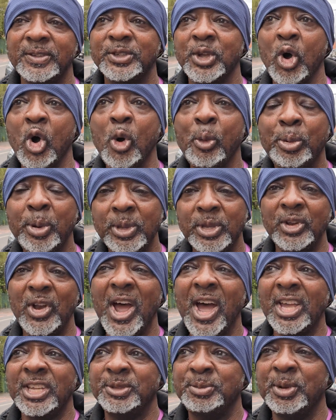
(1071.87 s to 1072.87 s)
So open up
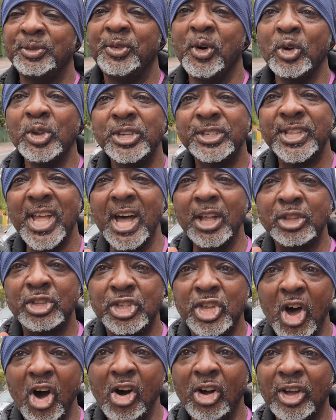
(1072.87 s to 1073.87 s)
your eyes before you start
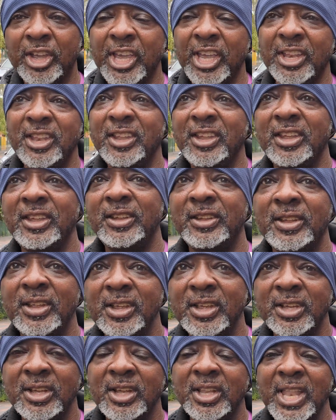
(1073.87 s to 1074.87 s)
talking.
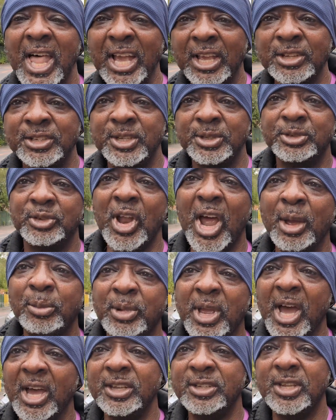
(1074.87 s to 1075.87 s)
Like and
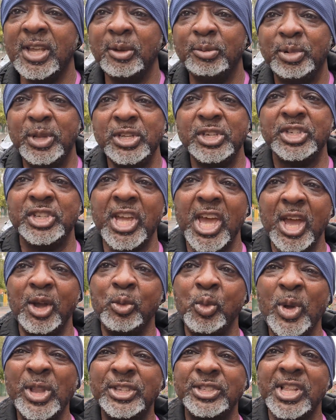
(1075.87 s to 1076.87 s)
subscribe, guys. Please
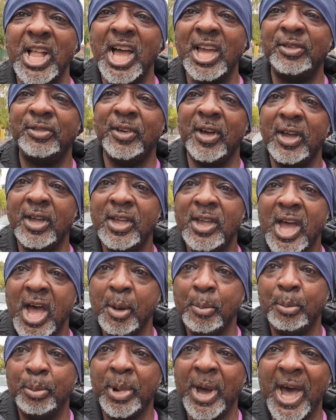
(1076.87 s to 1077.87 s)
share. Wins Life.
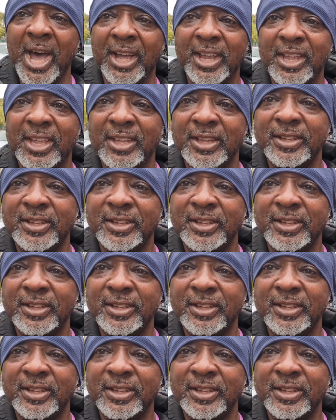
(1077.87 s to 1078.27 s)
I'm back.